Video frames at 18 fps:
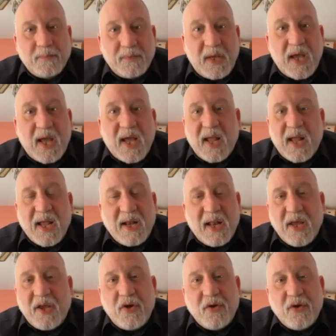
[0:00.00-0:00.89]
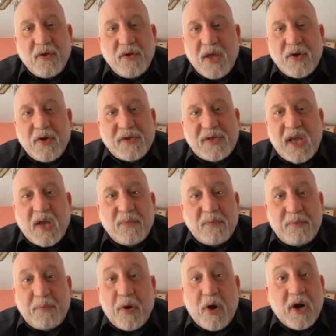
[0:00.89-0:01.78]
Yeah, and like you're
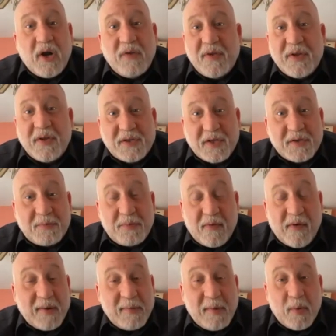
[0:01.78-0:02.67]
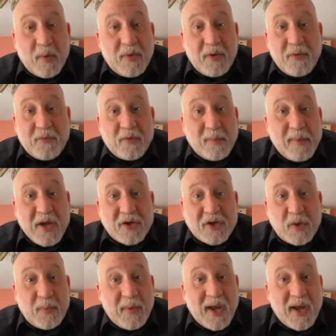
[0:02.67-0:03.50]
saying, part of it's just providing people with information.